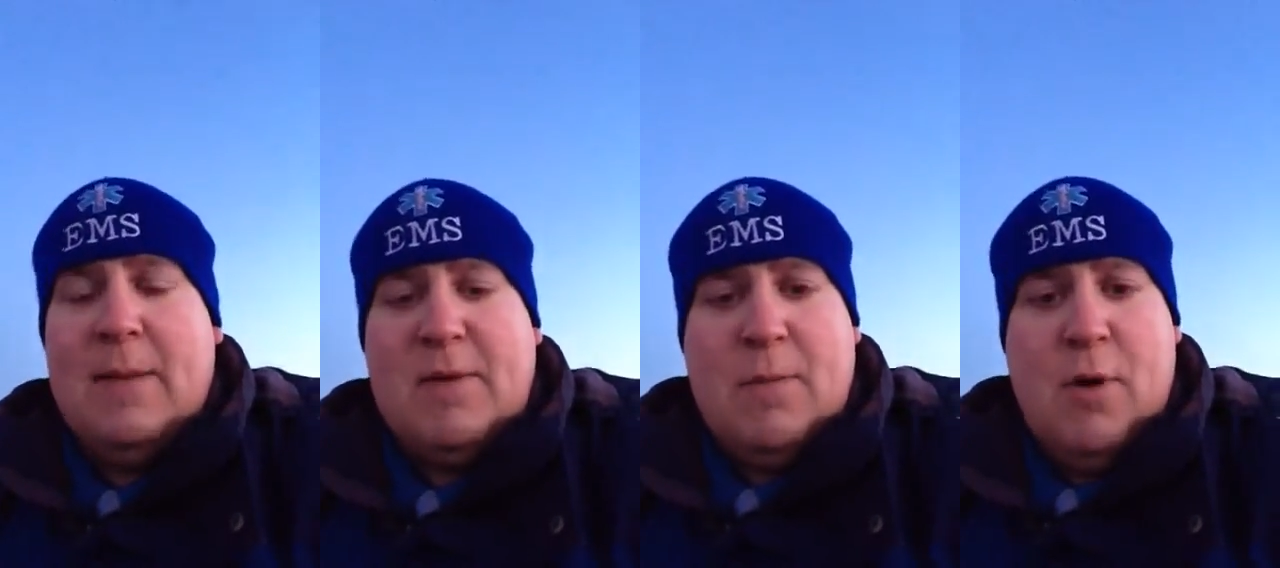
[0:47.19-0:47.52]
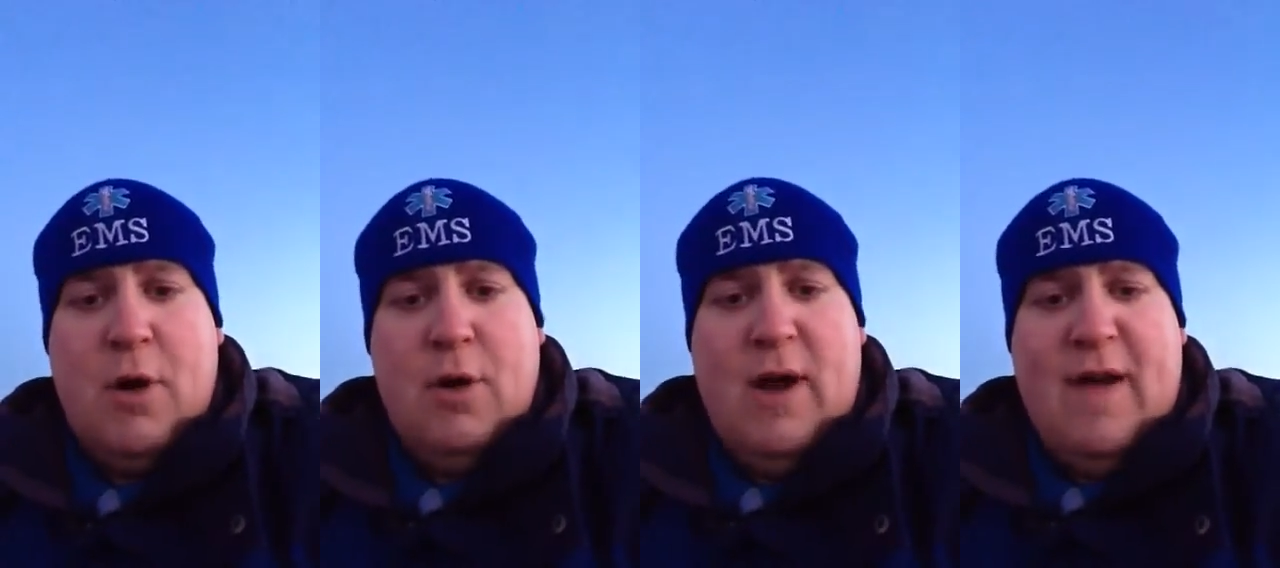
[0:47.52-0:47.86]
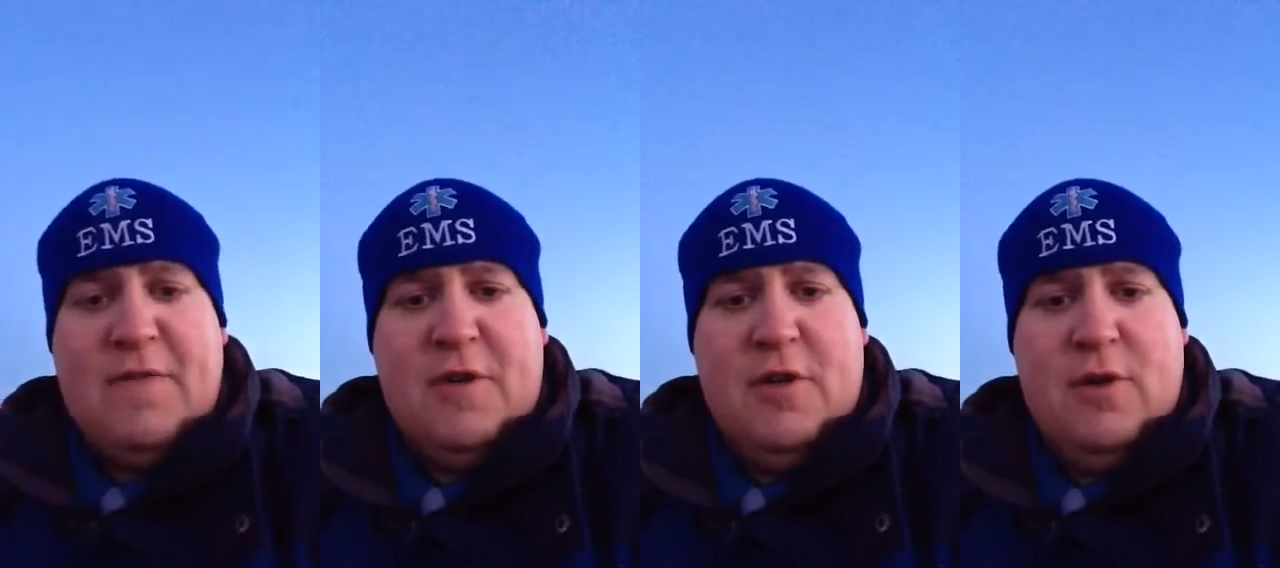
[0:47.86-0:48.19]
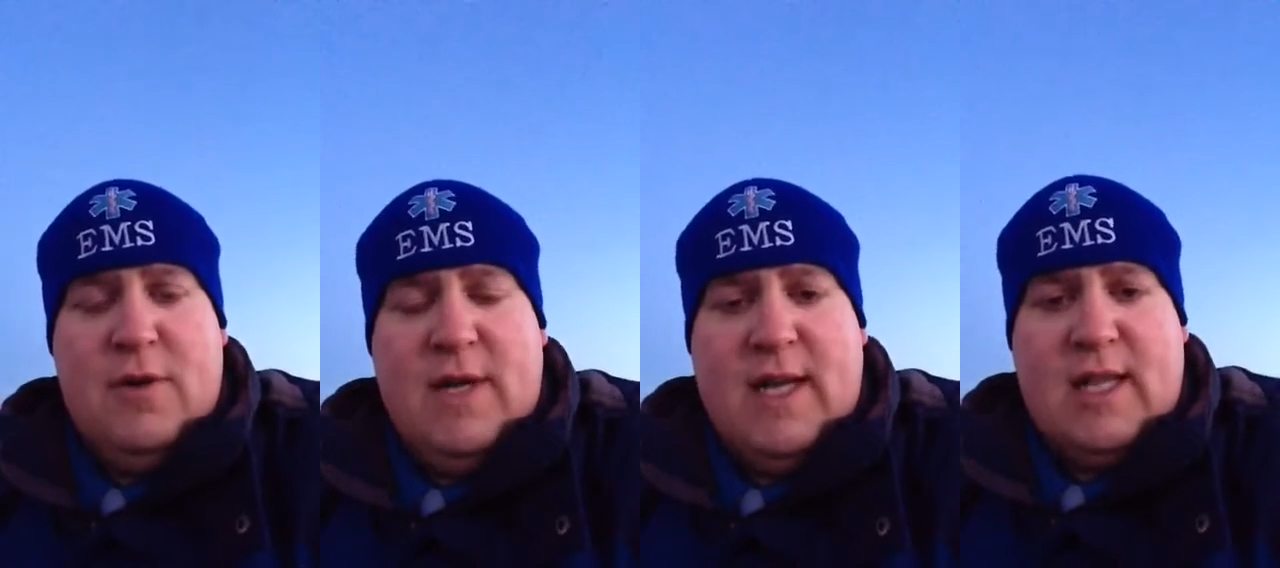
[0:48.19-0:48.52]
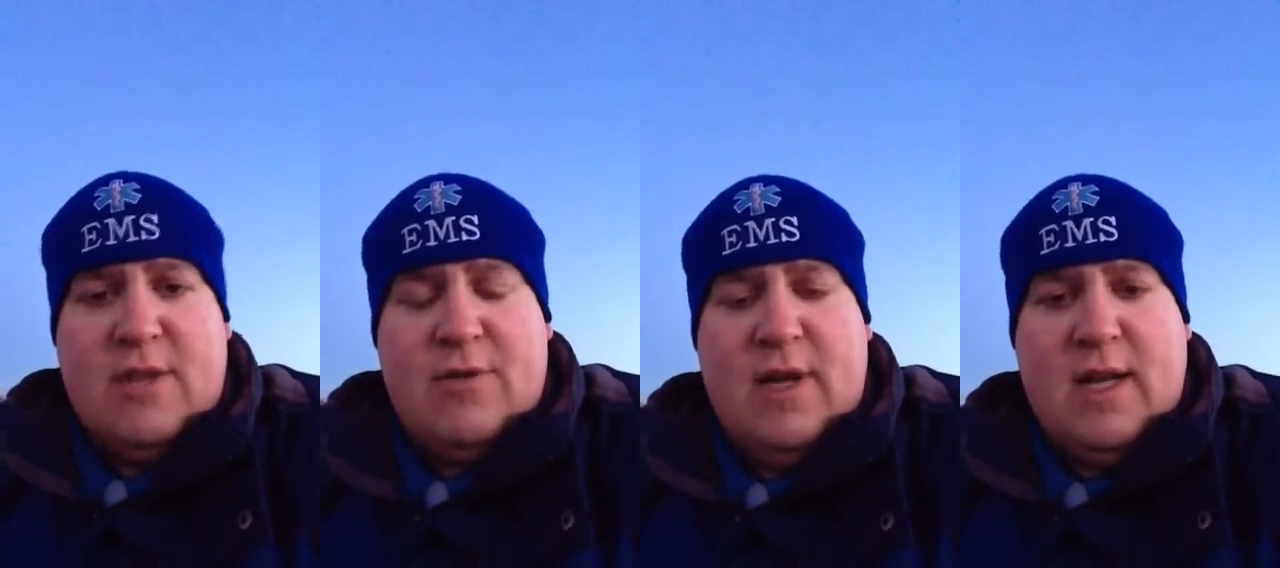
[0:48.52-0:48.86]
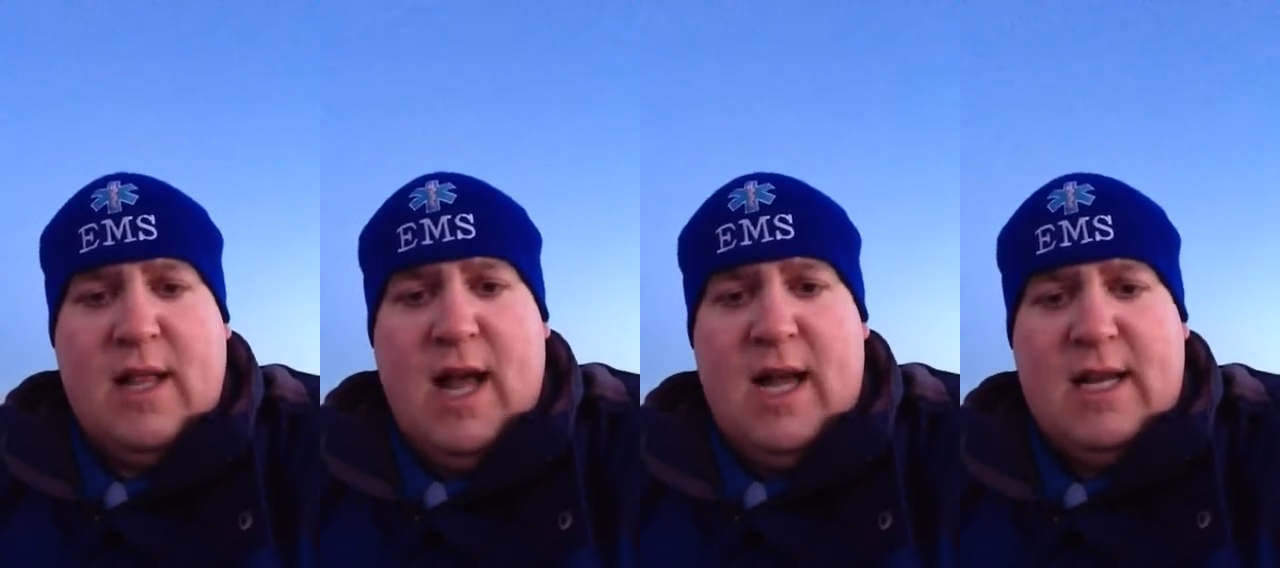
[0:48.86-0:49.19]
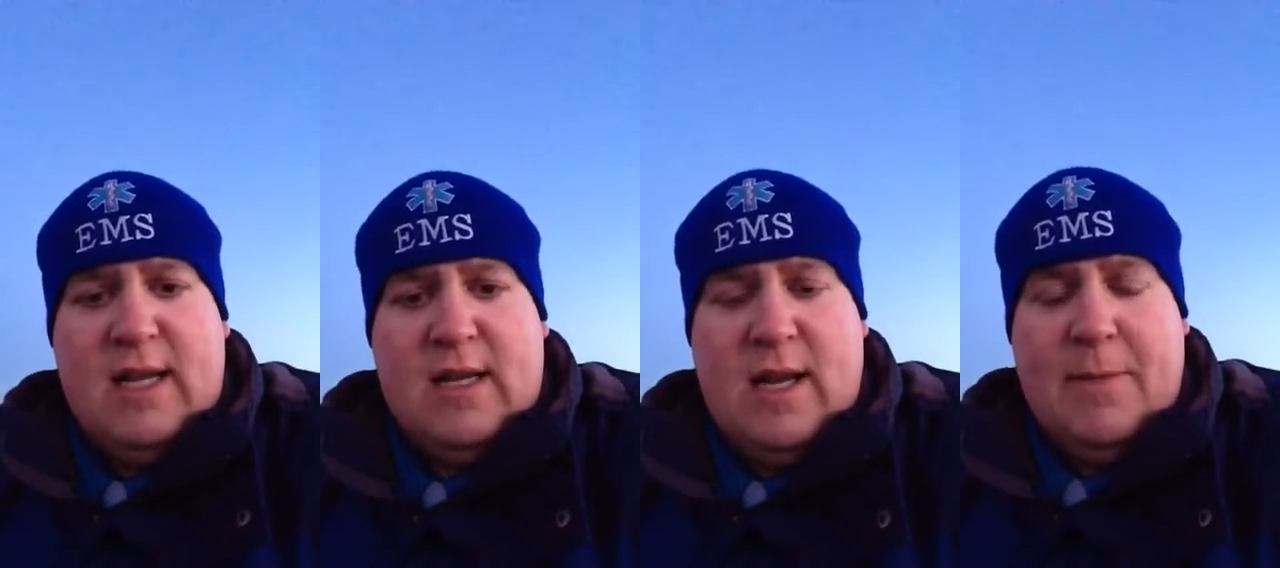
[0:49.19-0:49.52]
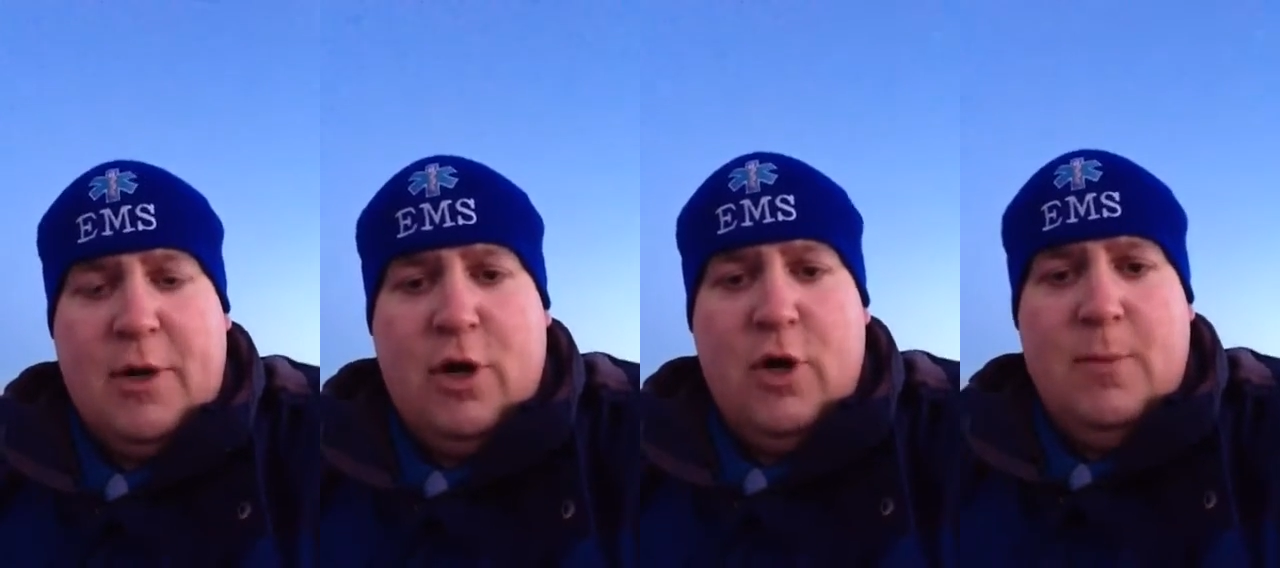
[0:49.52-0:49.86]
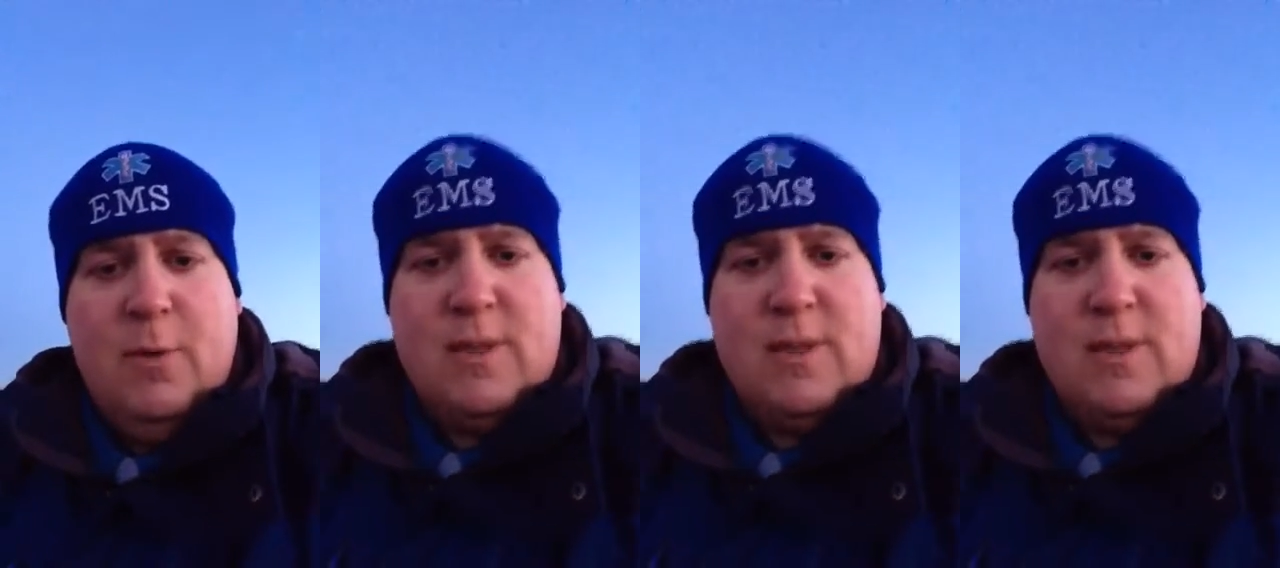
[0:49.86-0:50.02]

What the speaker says: up tomorrow afternoon at 3 o'clock and coming home.